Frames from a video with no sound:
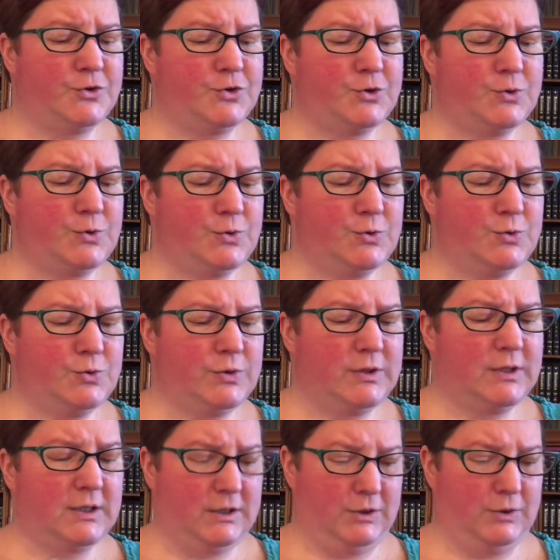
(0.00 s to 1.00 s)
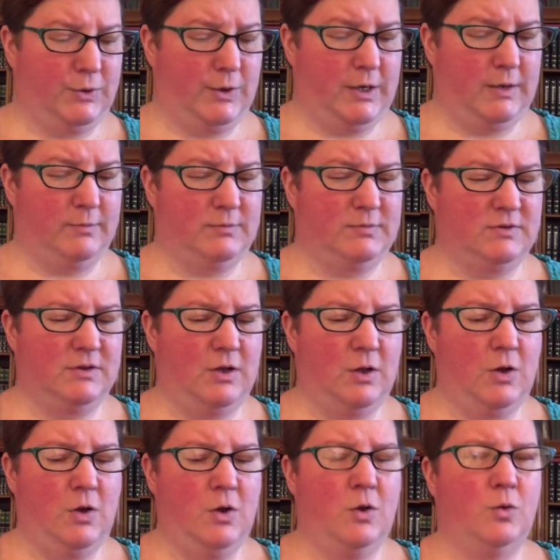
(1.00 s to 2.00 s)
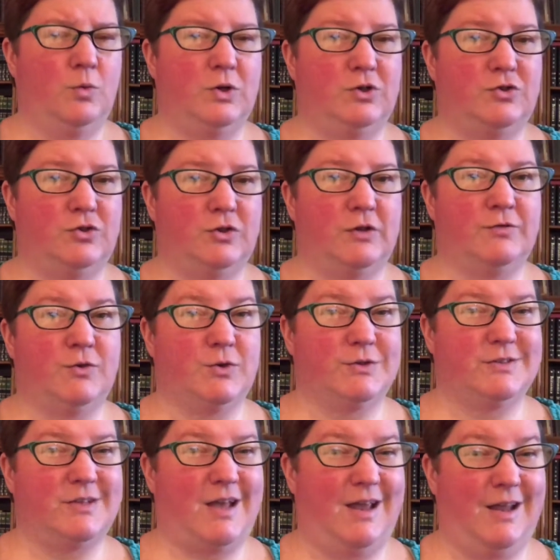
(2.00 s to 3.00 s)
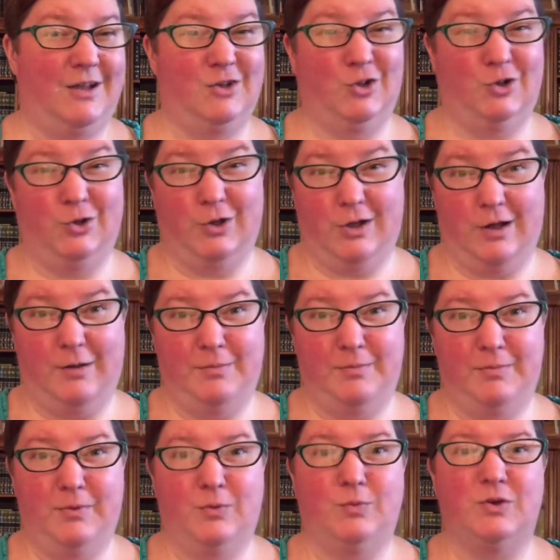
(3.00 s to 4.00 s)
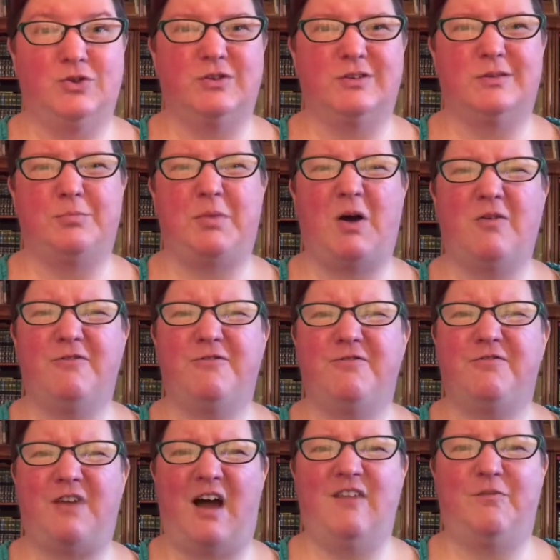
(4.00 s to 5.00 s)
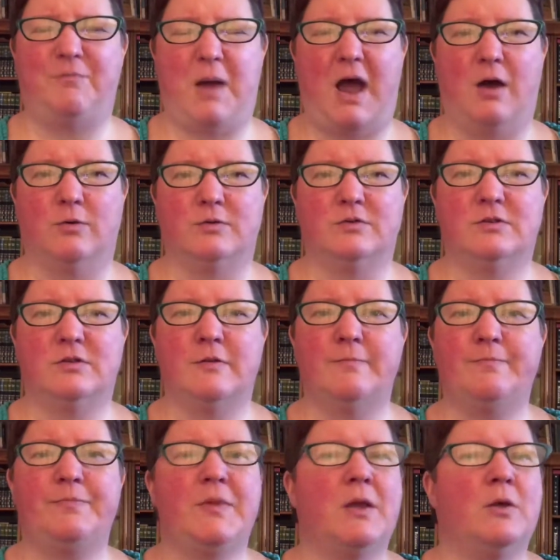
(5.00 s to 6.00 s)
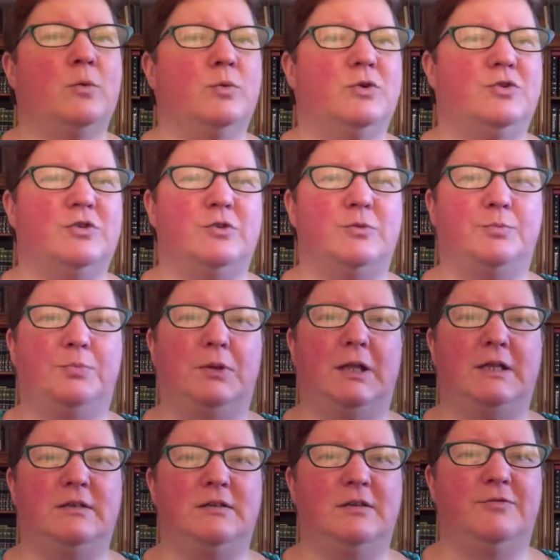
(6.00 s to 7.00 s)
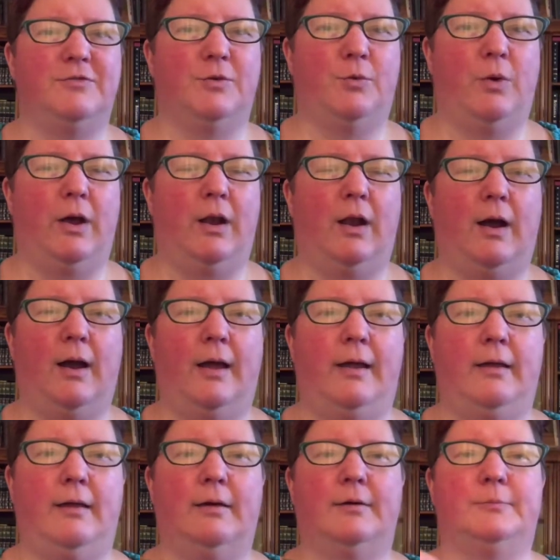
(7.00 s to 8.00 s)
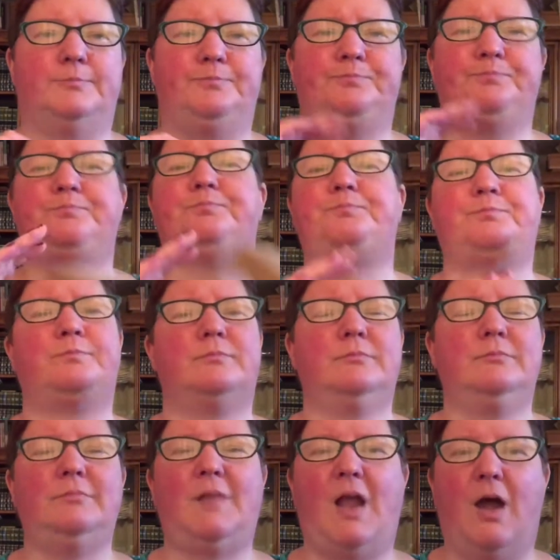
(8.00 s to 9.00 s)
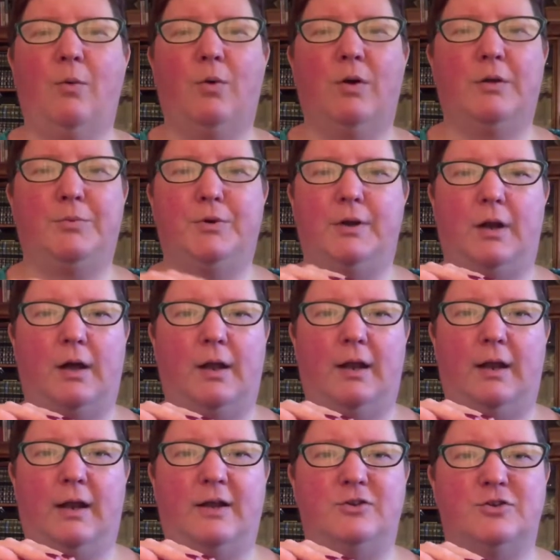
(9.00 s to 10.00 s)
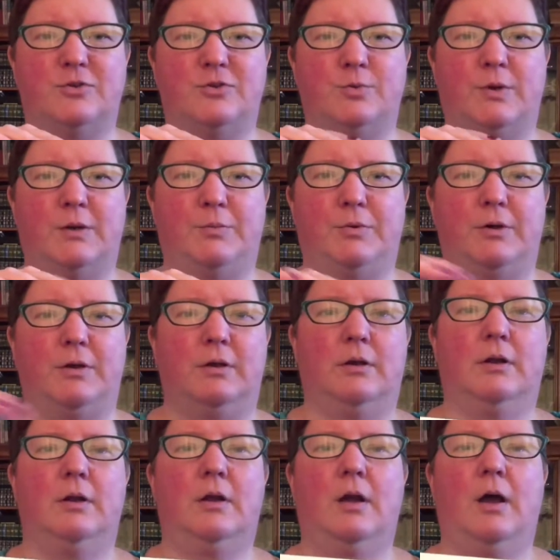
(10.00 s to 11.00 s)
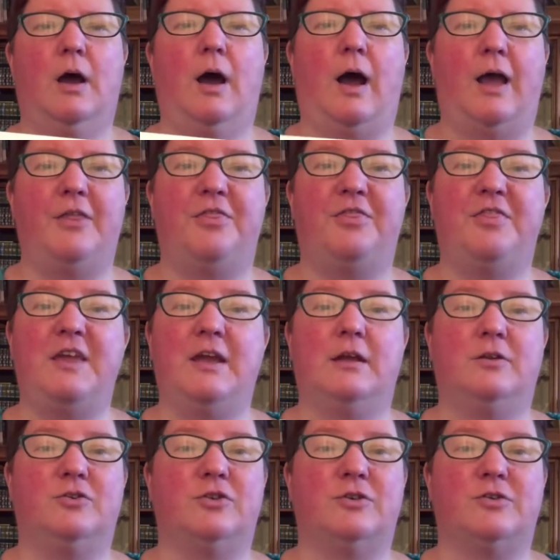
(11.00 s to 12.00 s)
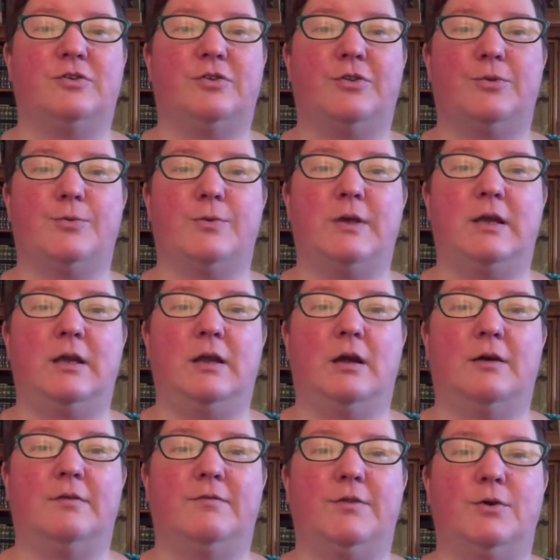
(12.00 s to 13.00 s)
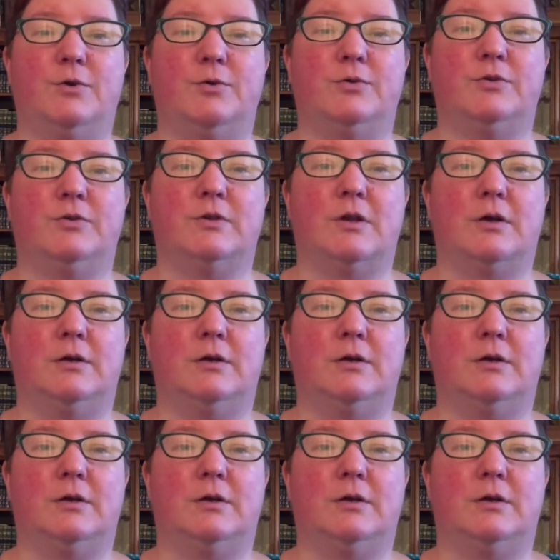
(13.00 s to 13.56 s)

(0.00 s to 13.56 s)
2 kilograms, which of course I had to look up, which is about 5 pounds, which is plenty for what I want to put on it. I just want to put, I think, just 3 of those